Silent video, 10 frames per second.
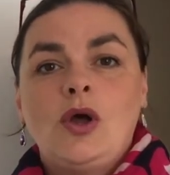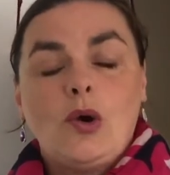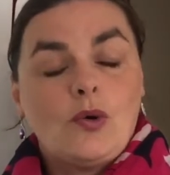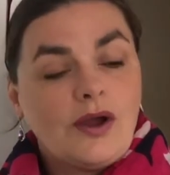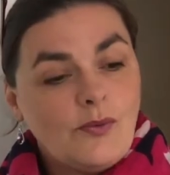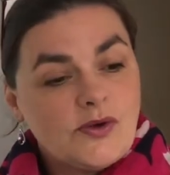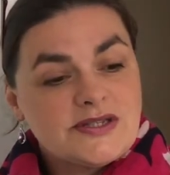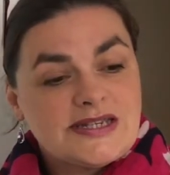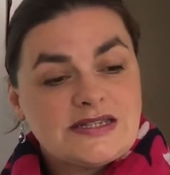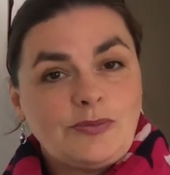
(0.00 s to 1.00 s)
or I was
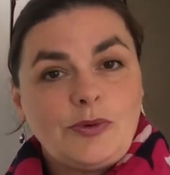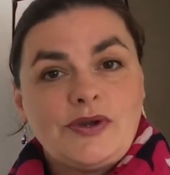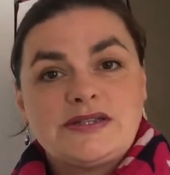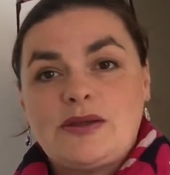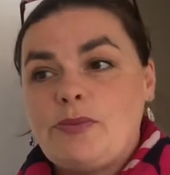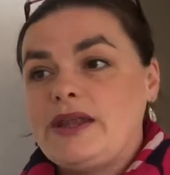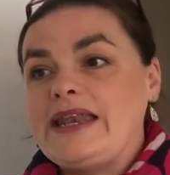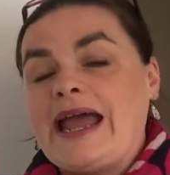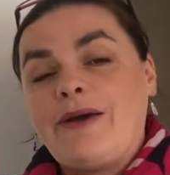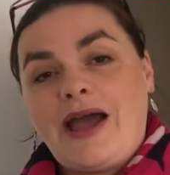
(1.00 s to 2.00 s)
disappointed, but
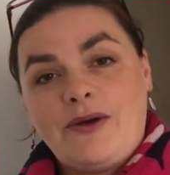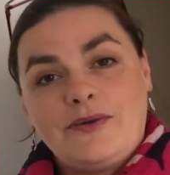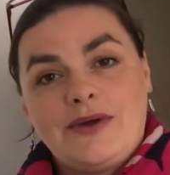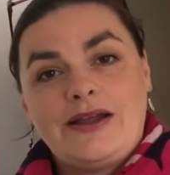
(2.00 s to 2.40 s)
now